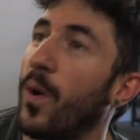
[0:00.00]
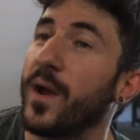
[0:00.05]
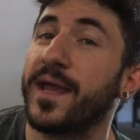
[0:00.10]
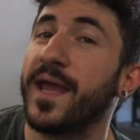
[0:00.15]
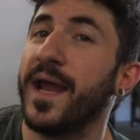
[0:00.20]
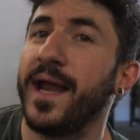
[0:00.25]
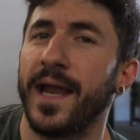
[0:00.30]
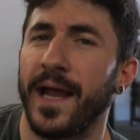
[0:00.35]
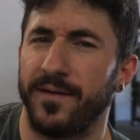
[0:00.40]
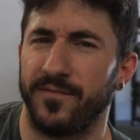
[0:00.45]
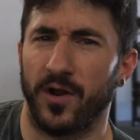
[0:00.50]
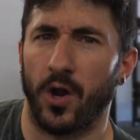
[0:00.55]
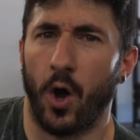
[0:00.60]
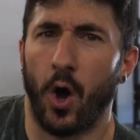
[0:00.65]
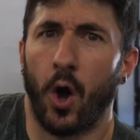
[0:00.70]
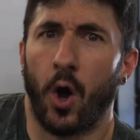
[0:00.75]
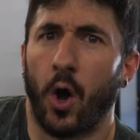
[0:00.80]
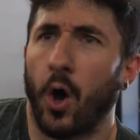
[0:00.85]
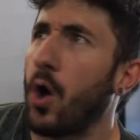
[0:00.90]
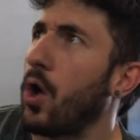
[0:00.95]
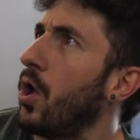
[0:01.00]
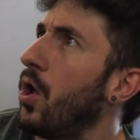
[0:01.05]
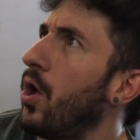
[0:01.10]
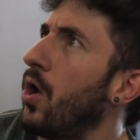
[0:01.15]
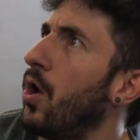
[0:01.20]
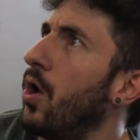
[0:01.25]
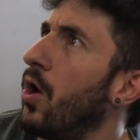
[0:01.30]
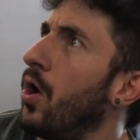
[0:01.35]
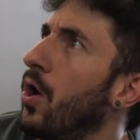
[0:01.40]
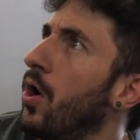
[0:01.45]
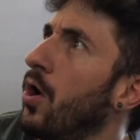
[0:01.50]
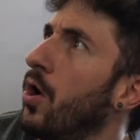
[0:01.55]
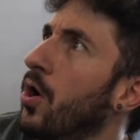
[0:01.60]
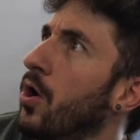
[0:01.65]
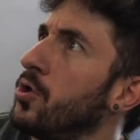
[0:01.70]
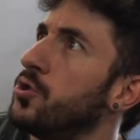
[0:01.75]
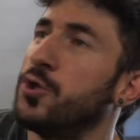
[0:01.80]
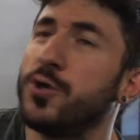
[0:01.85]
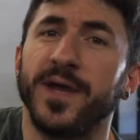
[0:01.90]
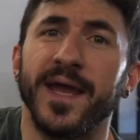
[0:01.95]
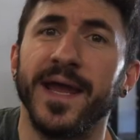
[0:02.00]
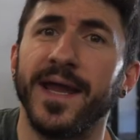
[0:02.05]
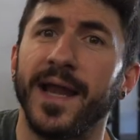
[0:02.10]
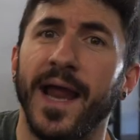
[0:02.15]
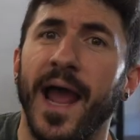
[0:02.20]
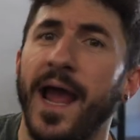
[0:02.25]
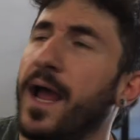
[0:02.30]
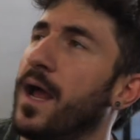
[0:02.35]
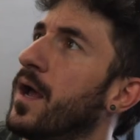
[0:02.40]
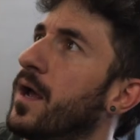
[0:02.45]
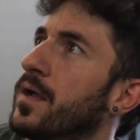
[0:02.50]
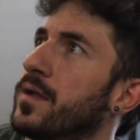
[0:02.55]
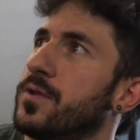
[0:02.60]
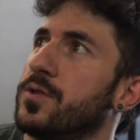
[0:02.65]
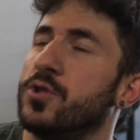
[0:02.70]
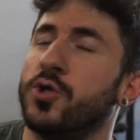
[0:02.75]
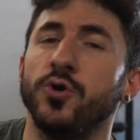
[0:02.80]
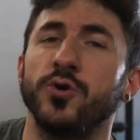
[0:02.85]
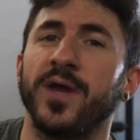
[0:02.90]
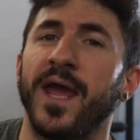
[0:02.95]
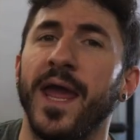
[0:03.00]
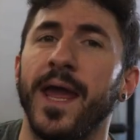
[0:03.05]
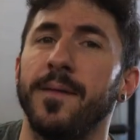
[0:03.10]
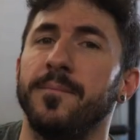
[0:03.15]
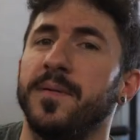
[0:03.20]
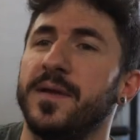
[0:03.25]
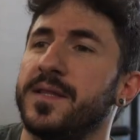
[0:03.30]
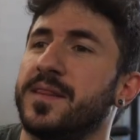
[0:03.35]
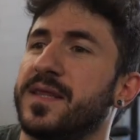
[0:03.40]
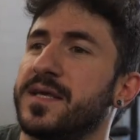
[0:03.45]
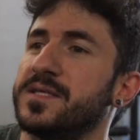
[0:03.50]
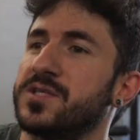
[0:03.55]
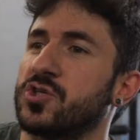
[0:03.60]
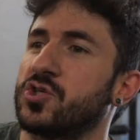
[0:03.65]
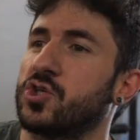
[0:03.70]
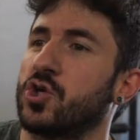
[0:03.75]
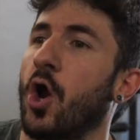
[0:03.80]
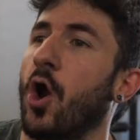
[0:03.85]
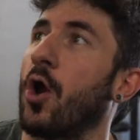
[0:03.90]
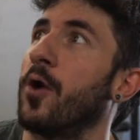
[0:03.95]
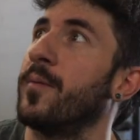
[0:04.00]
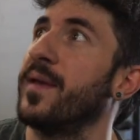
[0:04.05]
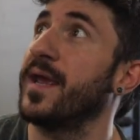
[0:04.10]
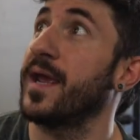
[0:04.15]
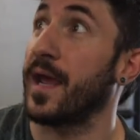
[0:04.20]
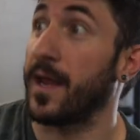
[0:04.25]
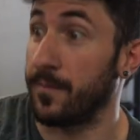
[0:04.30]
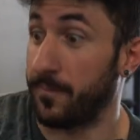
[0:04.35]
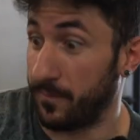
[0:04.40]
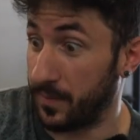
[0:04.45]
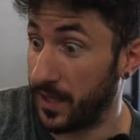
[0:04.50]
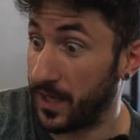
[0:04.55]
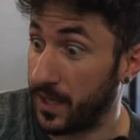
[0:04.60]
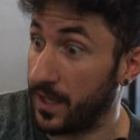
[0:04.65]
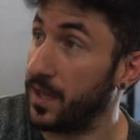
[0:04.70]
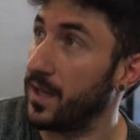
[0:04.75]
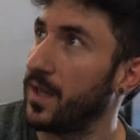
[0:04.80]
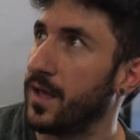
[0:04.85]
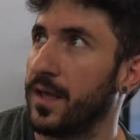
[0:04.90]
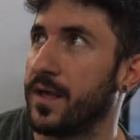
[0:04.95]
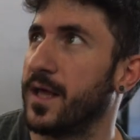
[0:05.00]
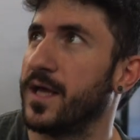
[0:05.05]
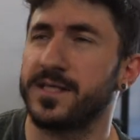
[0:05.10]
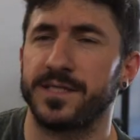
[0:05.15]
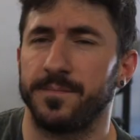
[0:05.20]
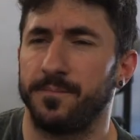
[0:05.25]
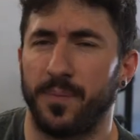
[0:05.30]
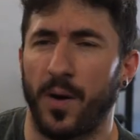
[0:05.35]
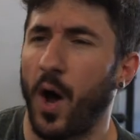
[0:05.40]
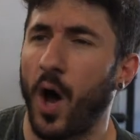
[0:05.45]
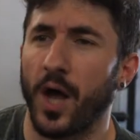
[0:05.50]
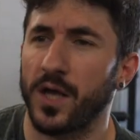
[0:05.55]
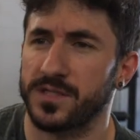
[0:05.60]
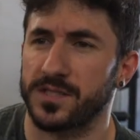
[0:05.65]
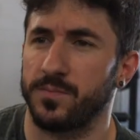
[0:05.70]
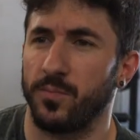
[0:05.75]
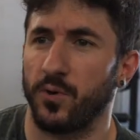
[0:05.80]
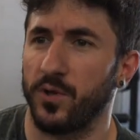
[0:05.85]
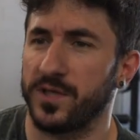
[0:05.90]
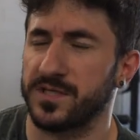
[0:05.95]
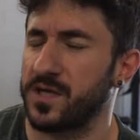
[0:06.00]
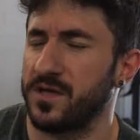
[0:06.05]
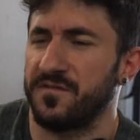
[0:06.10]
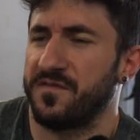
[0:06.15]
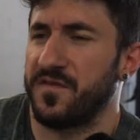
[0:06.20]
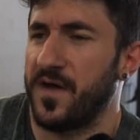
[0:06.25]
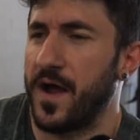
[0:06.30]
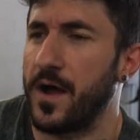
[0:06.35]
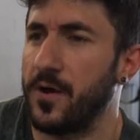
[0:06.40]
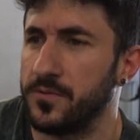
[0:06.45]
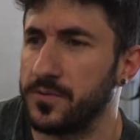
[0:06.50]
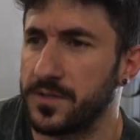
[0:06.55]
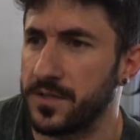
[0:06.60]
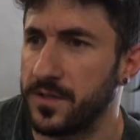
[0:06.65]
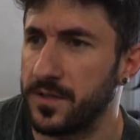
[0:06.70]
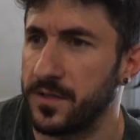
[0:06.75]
Well, I can't have it all. You can't. You can't be this charming and be. It's impossible. It's unfound.